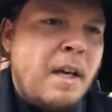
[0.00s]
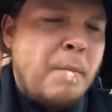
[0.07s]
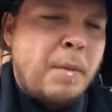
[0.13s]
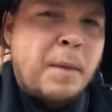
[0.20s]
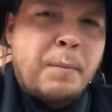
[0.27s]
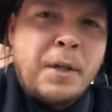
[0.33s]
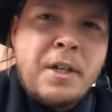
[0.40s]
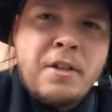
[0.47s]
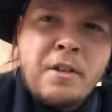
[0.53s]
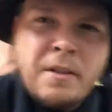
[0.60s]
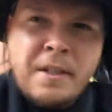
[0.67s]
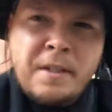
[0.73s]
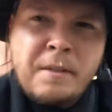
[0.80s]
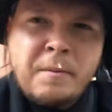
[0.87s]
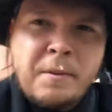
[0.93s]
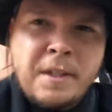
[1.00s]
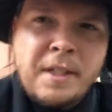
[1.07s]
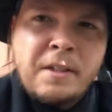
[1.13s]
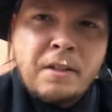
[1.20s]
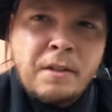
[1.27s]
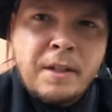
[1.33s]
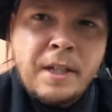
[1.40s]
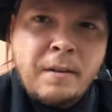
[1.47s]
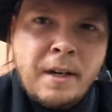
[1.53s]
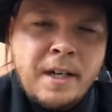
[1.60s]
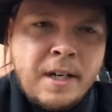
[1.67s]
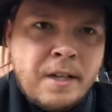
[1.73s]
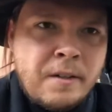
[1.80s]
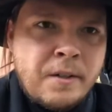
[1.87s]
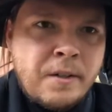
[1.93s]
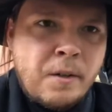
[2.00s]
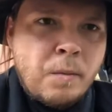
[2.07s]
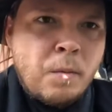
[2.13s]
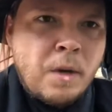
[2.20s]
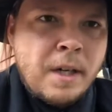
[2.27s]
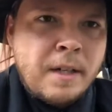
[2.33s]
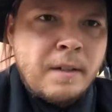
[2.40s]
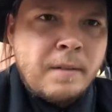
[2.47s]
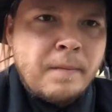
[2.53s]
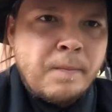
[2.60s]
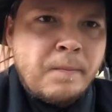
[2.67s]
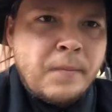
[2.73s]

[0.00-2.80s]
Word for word: But I'm pretty sure this, this creek right here is the one,